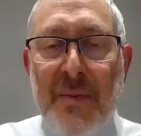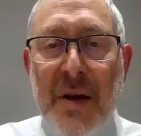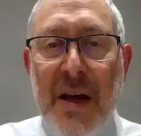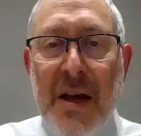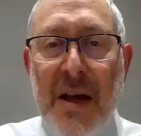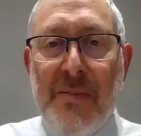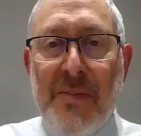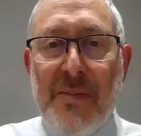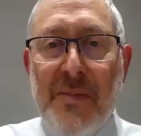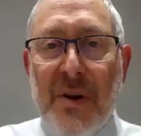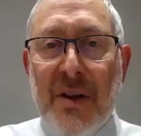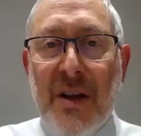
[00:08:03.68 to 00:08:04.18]

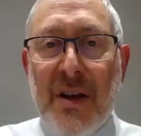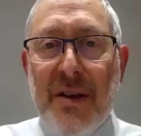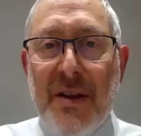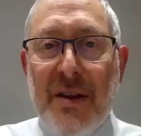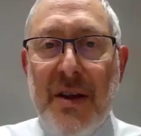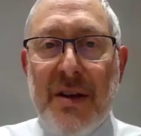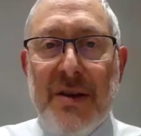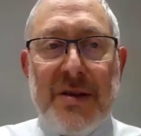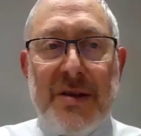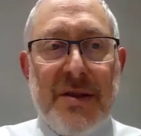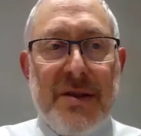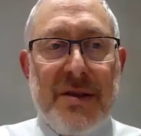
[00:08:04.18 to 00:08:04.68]
people in
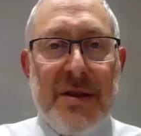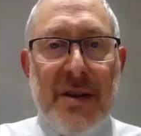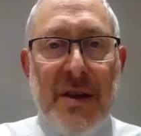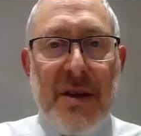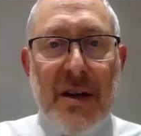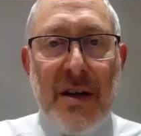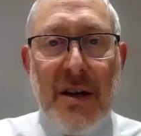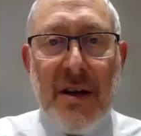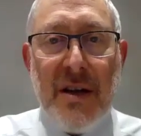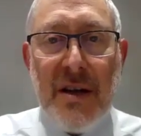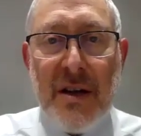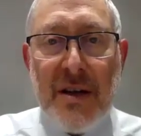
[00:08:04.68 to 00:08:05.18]
this
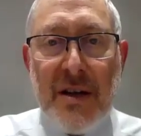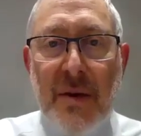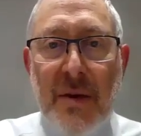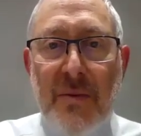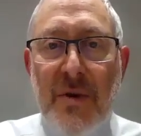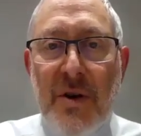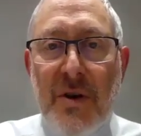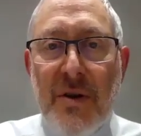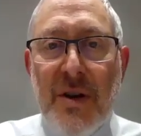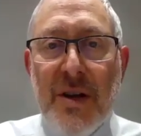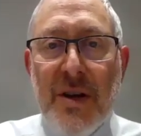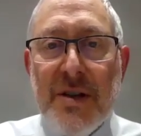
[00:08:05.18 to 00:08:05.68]

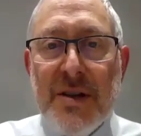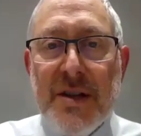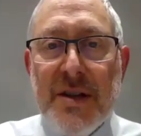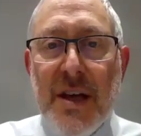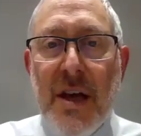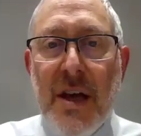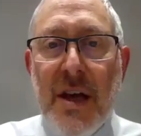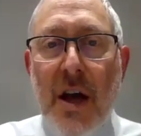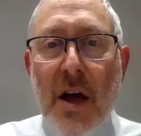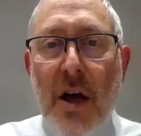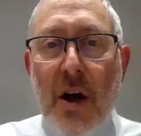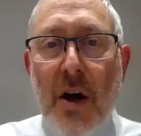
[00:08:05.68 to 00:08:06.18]

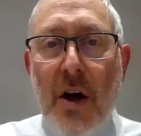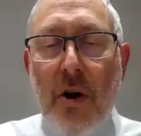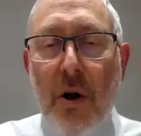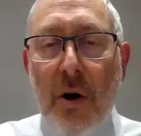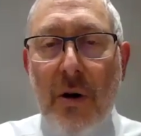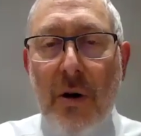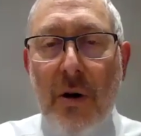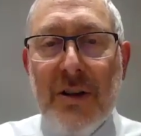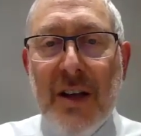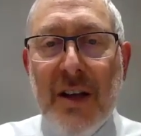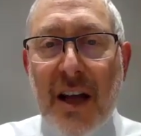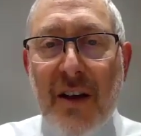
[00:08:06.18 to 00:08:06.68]
community,
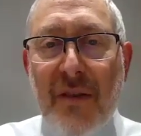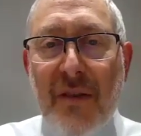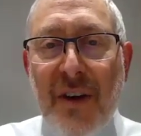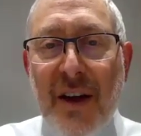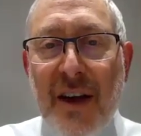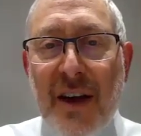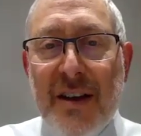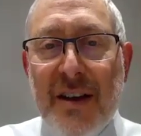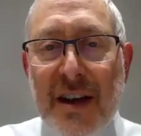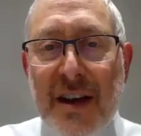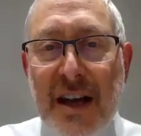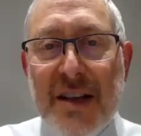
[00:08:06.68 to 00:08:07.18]

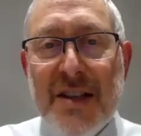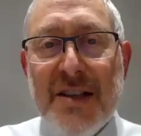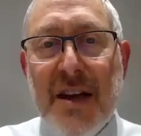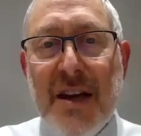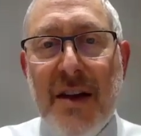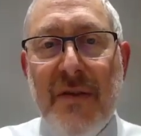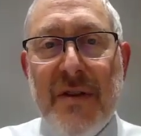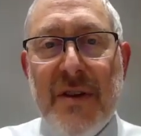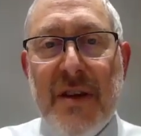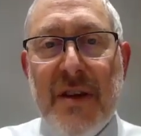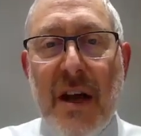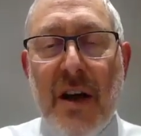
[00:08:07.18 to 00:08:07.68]

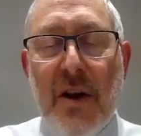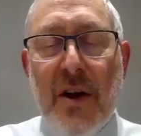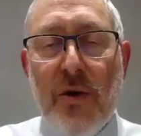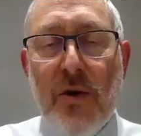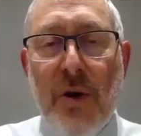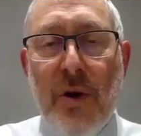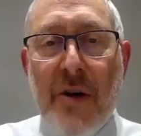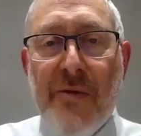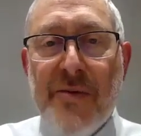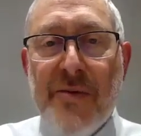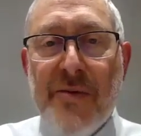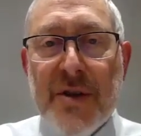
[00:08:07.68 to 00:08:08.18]

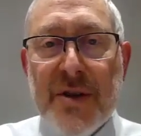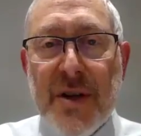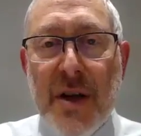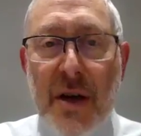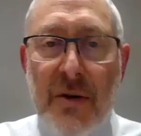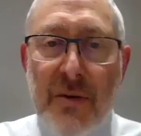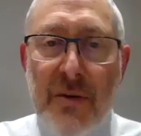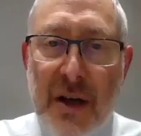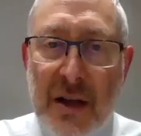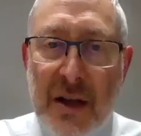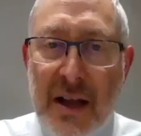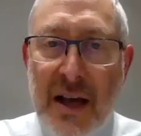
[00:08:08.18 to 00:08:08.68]
whoever is
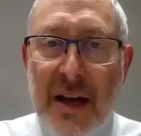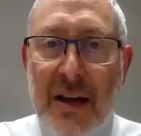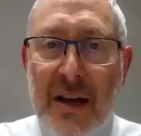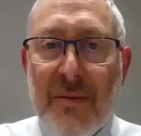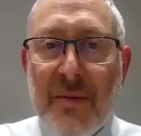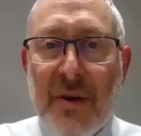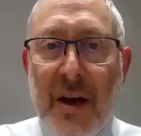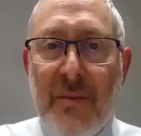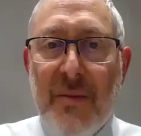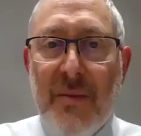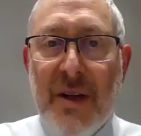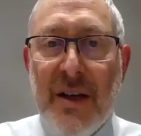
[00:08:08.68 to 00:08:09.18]
hungry, let him
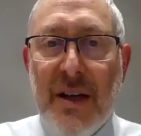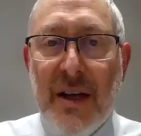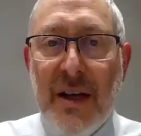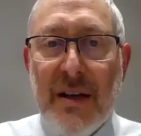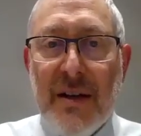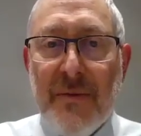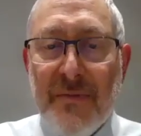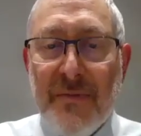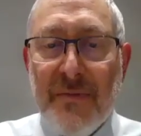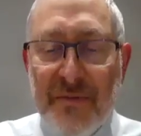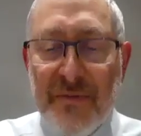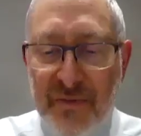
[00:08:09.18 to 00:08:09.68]
come and
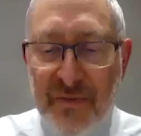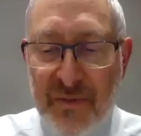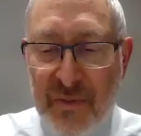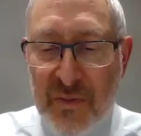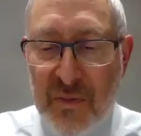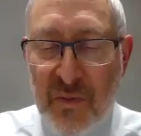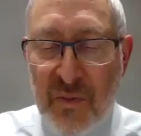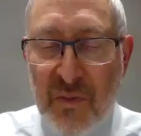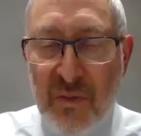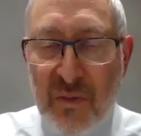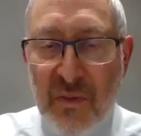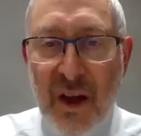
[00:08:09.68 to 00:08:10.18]
eat.
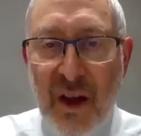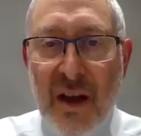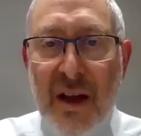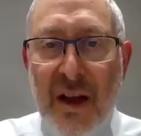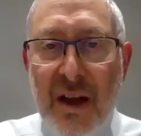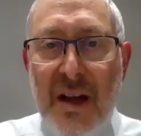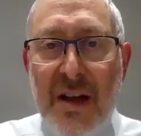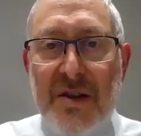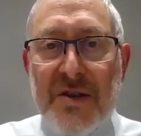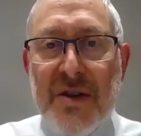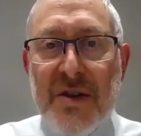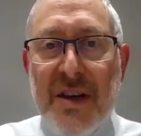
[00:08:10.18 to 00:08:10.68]

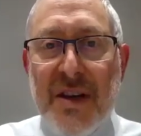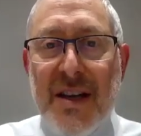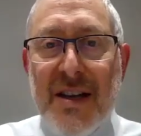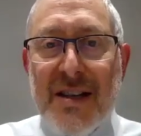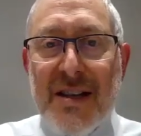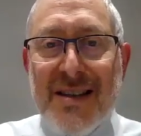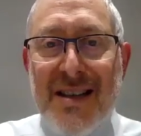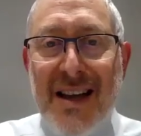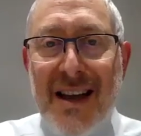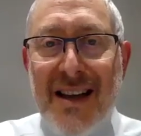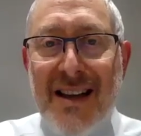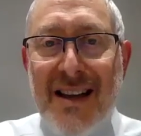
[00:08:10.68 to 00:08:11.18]
So
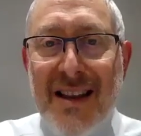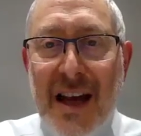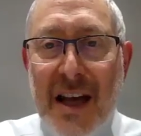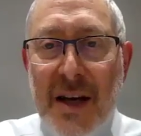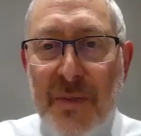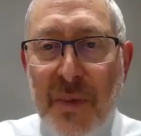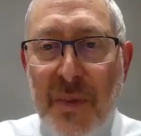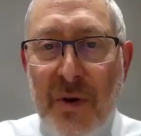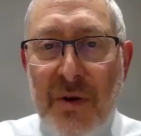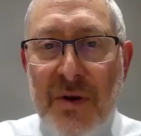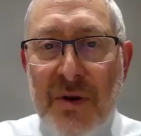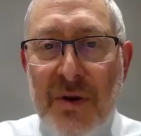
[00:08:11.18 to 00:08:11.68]
he's like
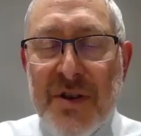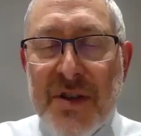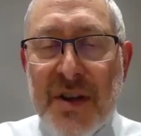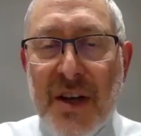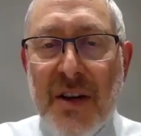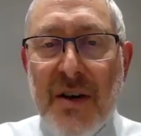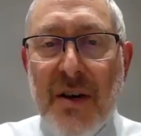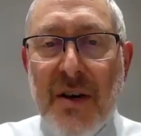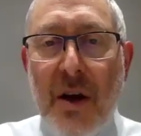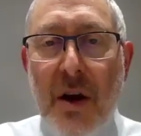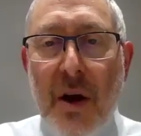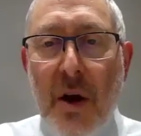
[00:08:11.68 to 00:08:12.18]
that
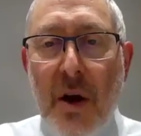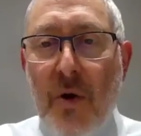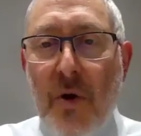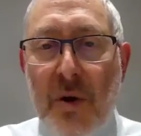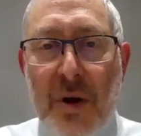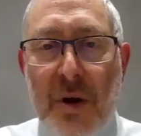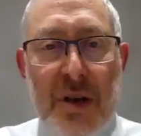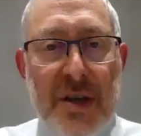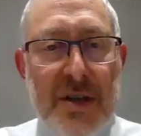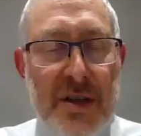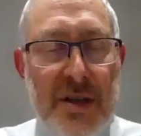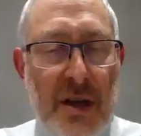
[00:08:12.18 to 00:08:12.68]
person
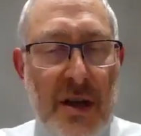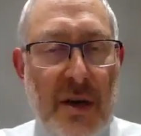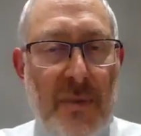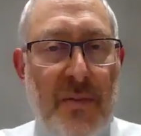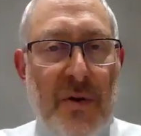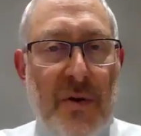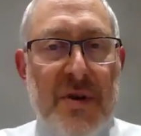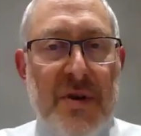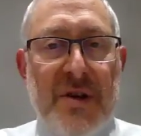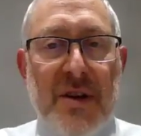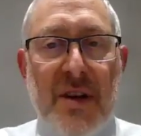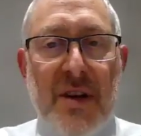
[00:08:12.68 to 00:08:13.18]
who is a
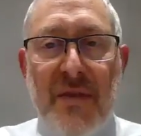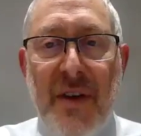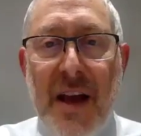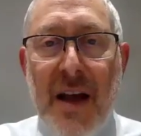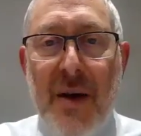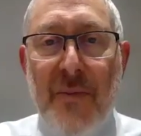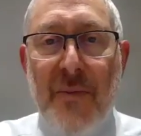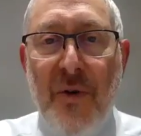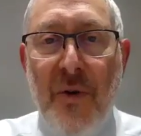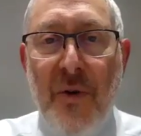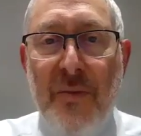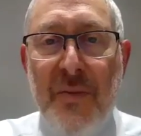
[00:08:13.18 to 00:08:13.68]
person of
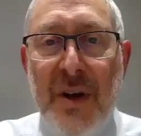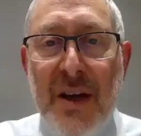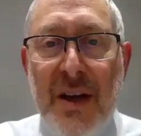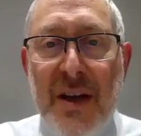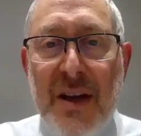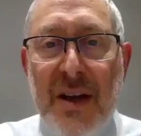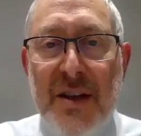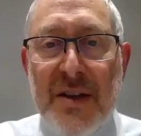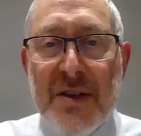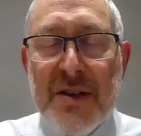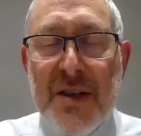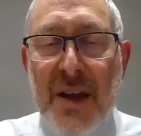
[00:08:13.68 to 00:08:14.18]
ample
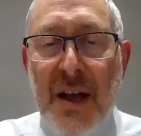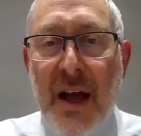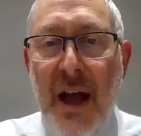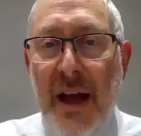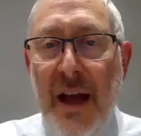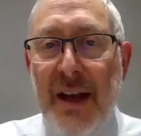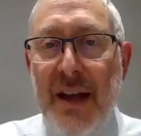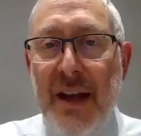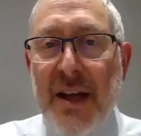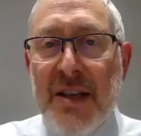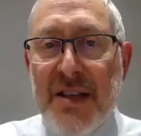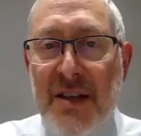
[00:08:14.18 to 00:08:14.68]
means,
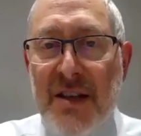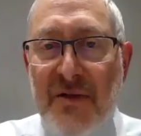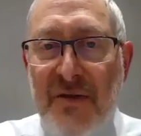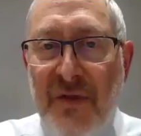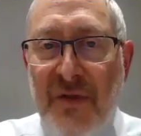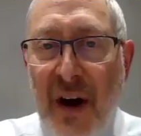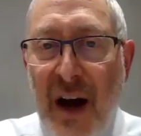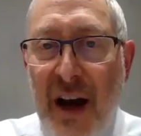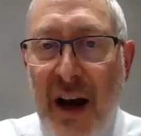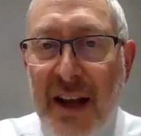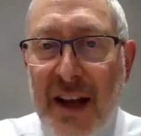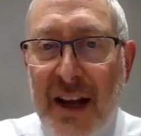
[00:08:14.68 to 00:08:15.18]
and
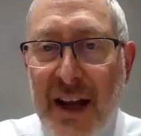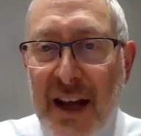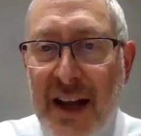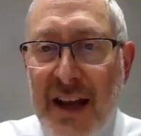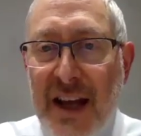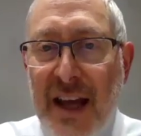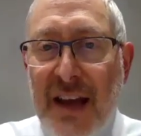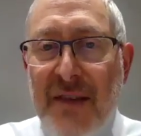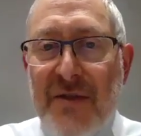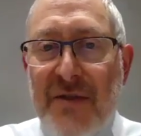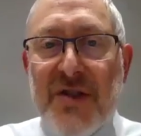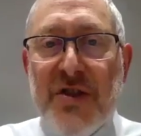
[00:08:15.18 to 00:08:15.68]
he
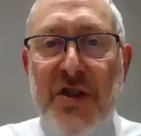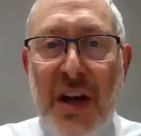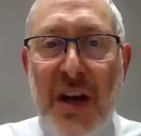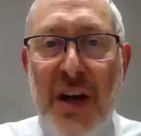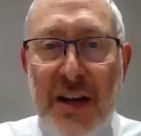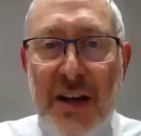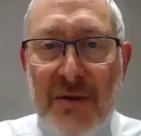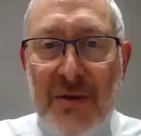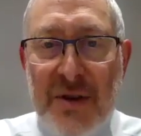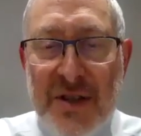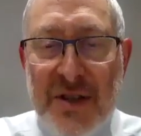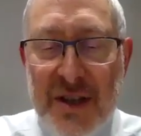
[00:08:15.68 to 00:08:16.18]
gives
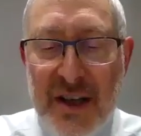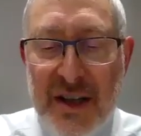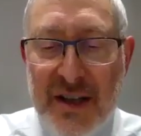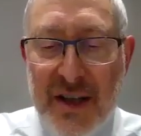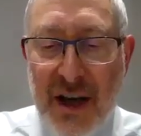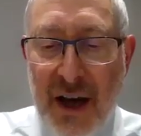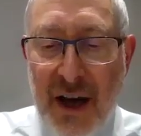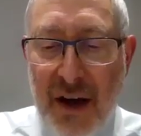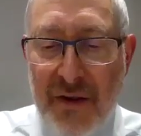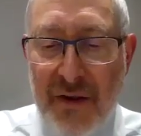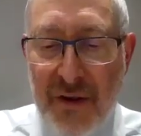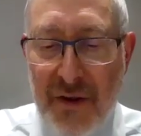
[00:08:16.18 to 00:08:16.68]
generously
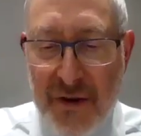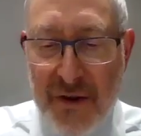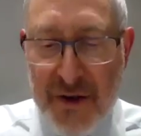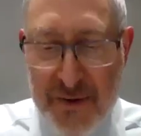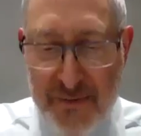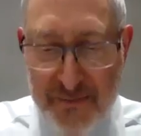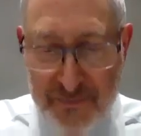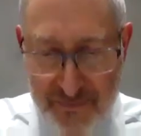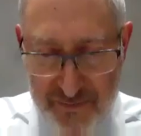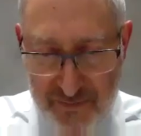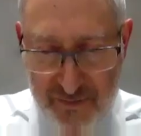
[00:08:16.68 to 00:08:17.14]
to others.